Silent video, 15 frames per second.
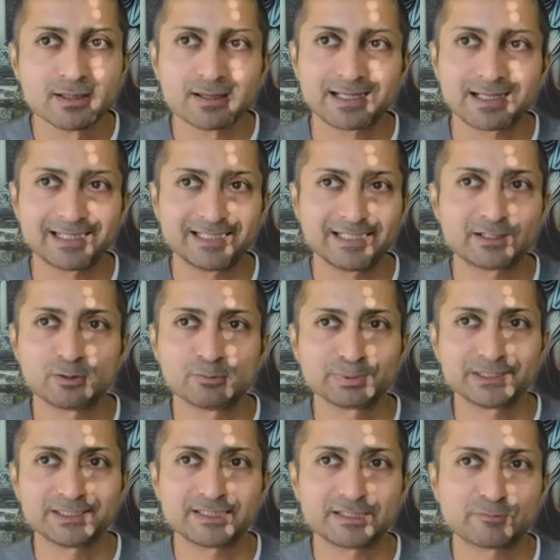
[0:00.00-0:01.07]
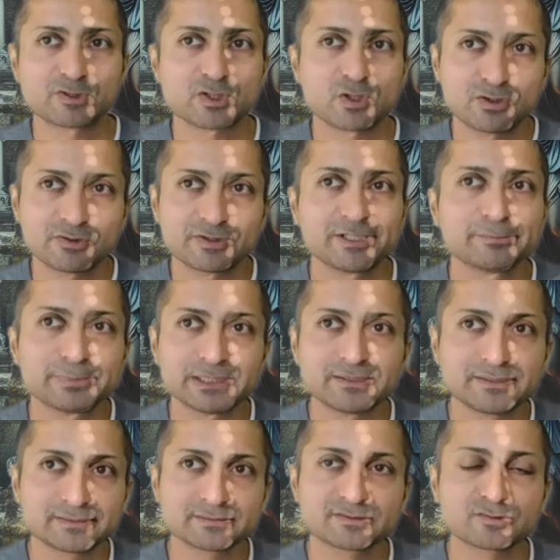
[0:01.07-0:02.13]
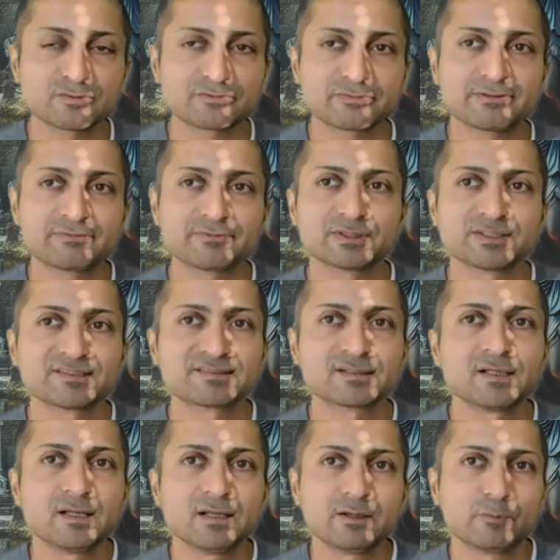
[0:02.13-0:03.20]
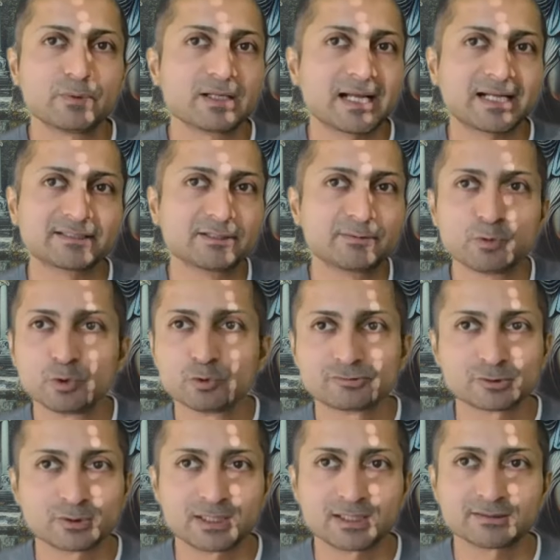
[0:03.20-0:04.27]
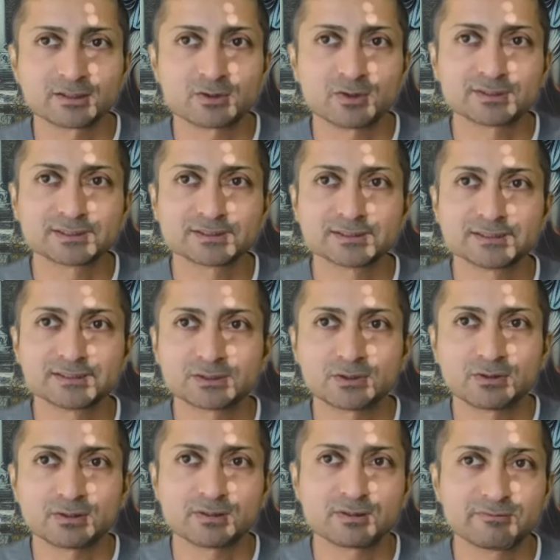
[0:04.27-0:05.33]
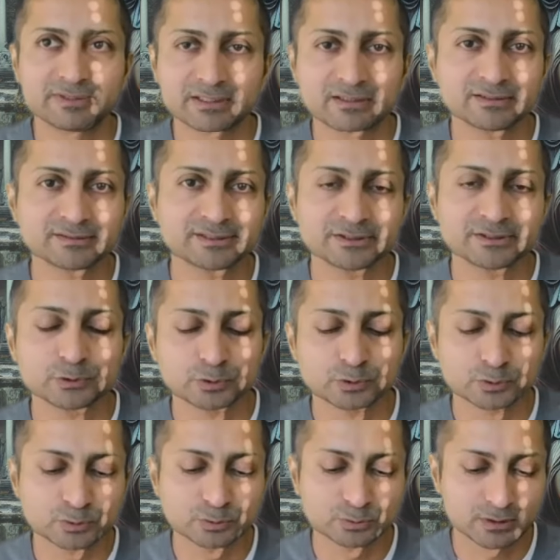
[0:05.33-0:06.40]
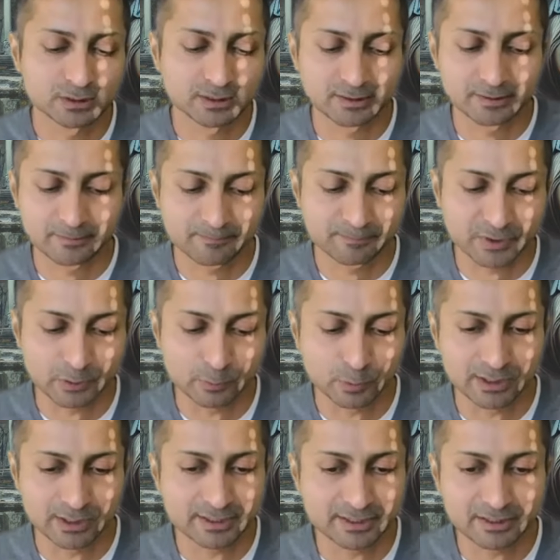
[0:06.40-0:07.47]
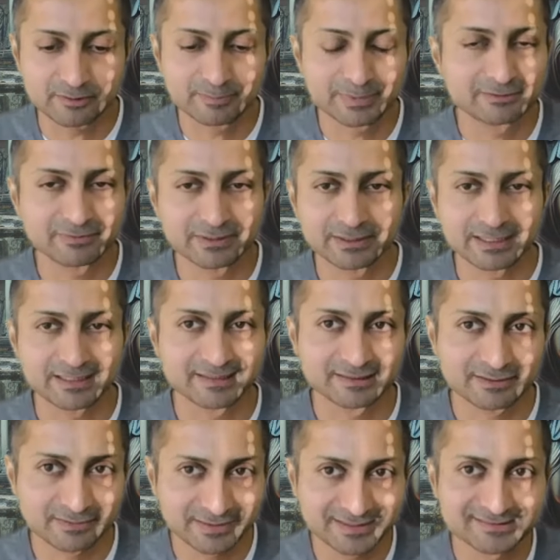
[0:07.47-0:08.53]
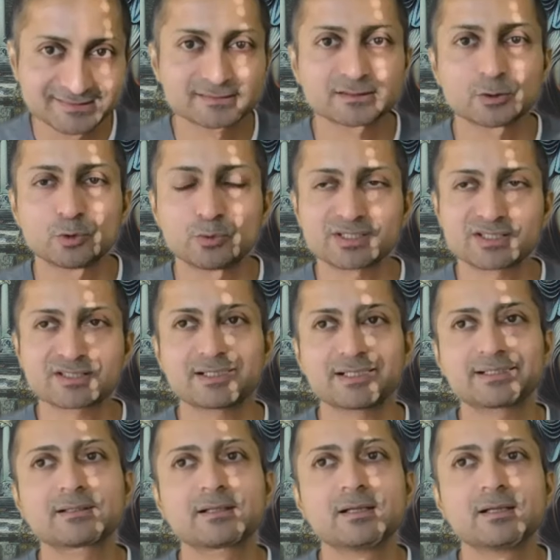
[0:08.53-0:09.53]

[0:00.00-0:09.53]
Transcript: And any company that was already building software for this will either move to another continent or will continue to um, work here, but with increased oversight.